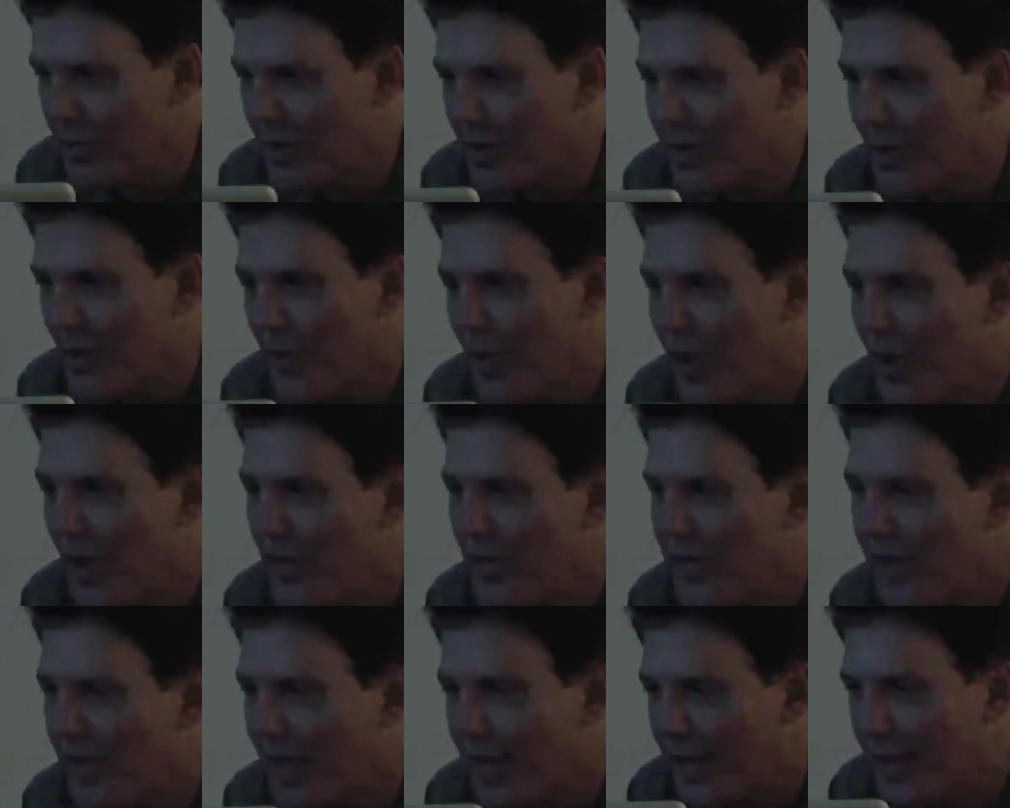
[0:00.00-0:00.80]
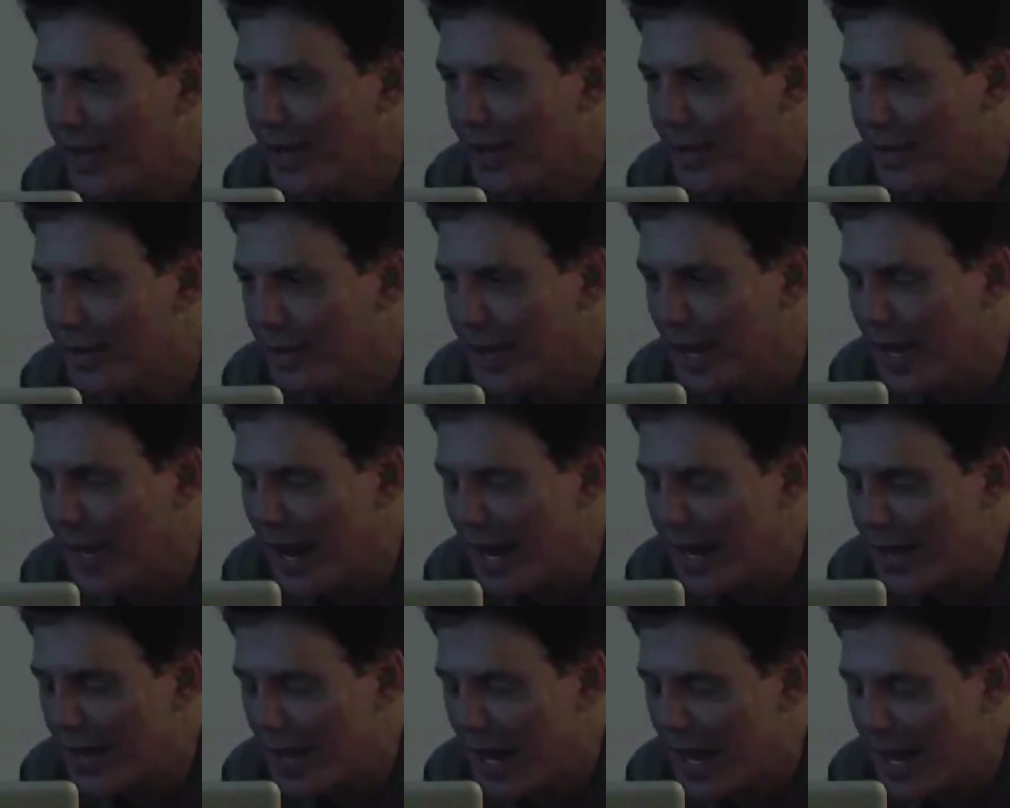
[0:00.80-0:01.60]
But the one thing
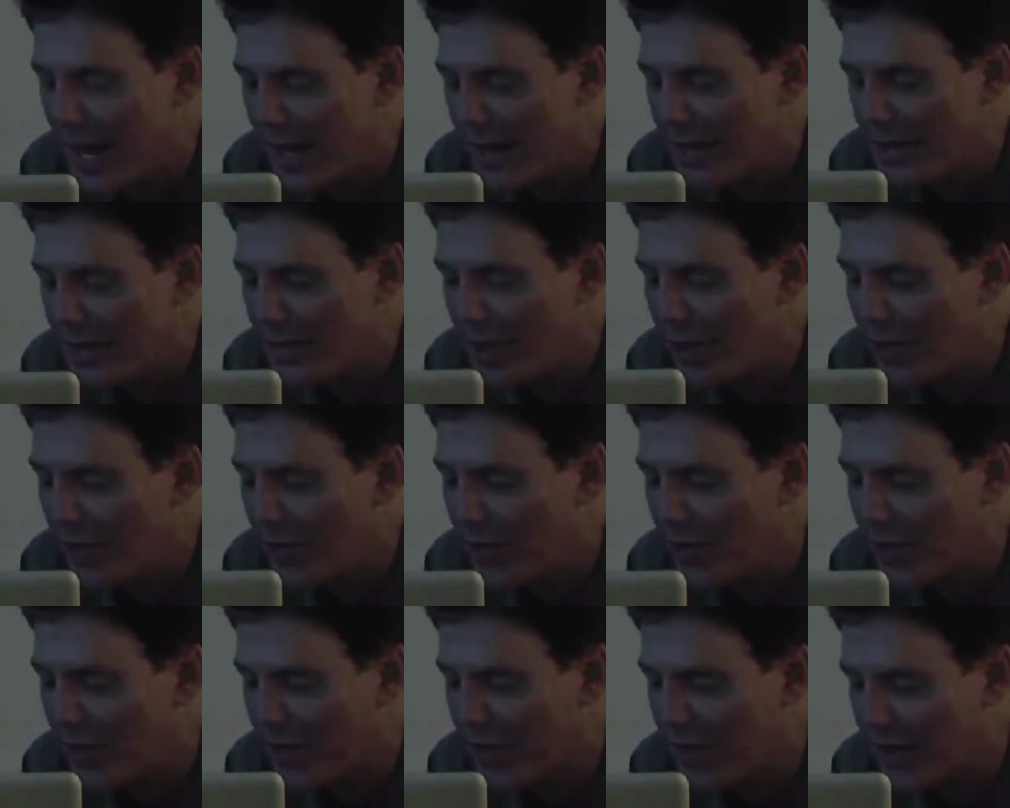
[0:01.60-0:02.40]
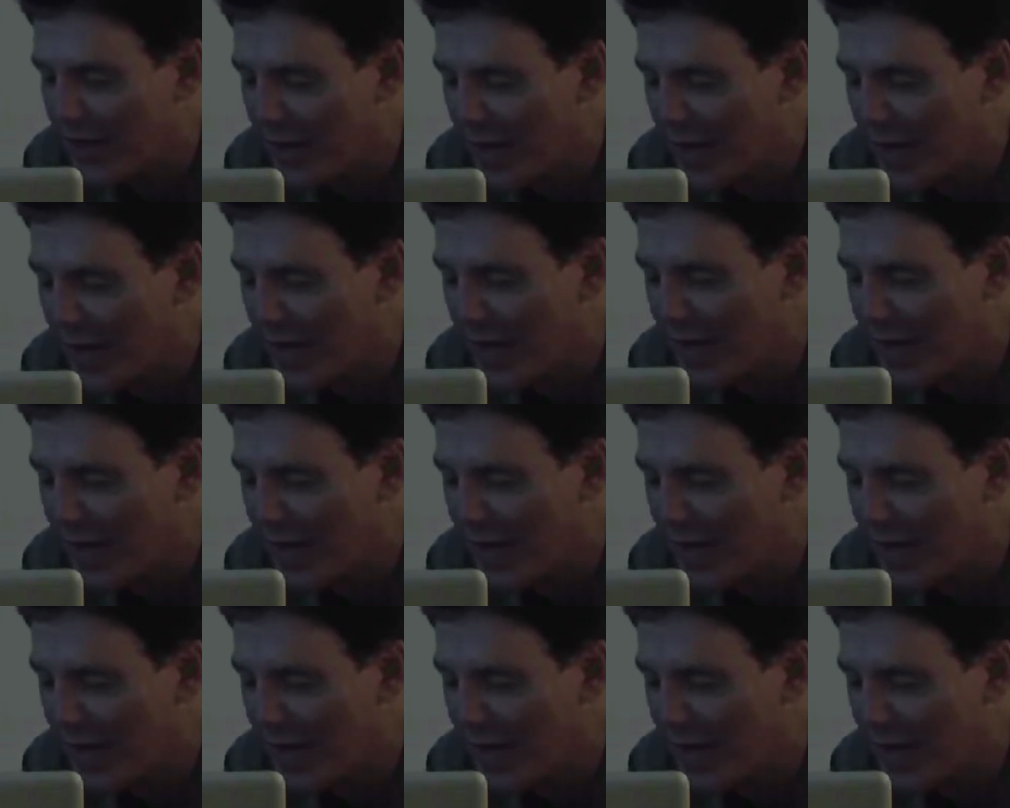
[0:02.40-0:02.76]
that I don't think